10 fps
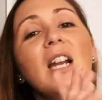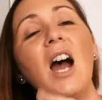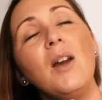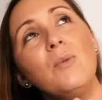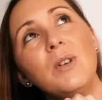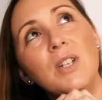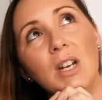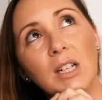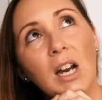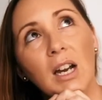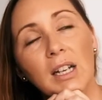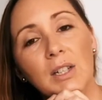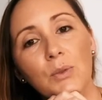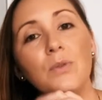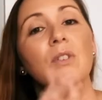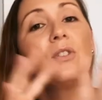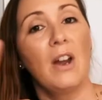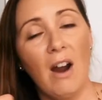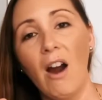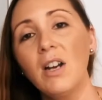I would kind of,
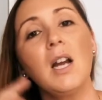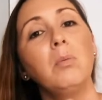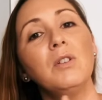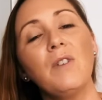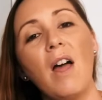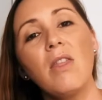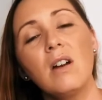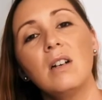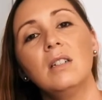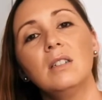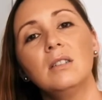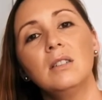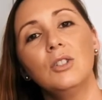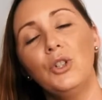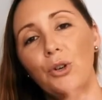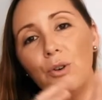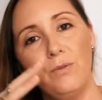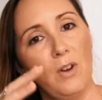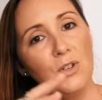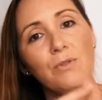there are a couple of other, you know,
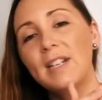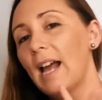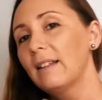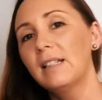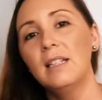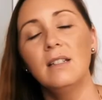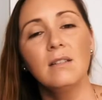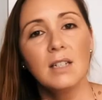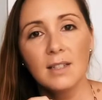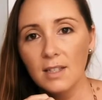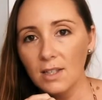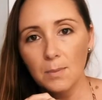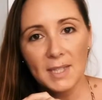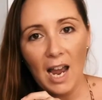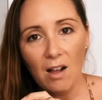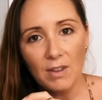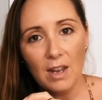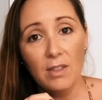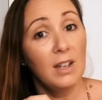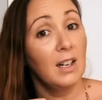virtual reality systems out
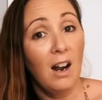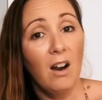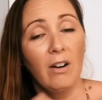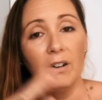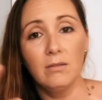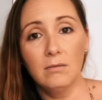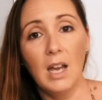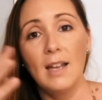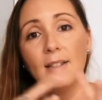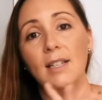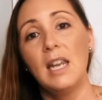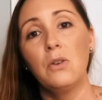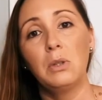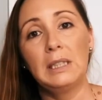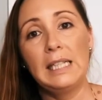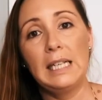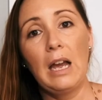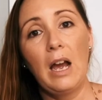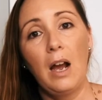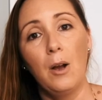there that are as
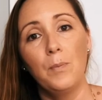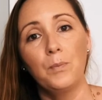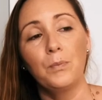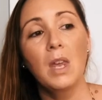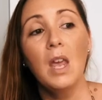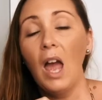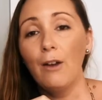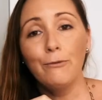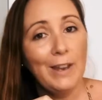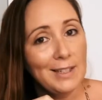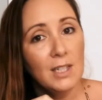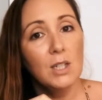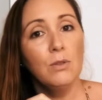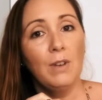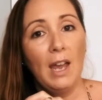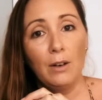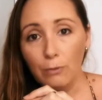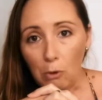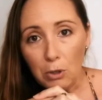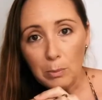equally effective and
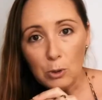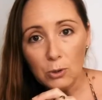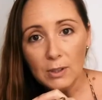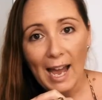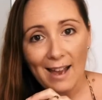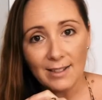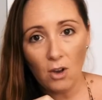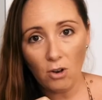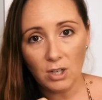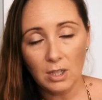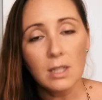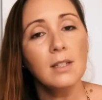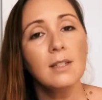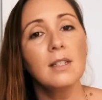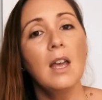affordable as the Oculus.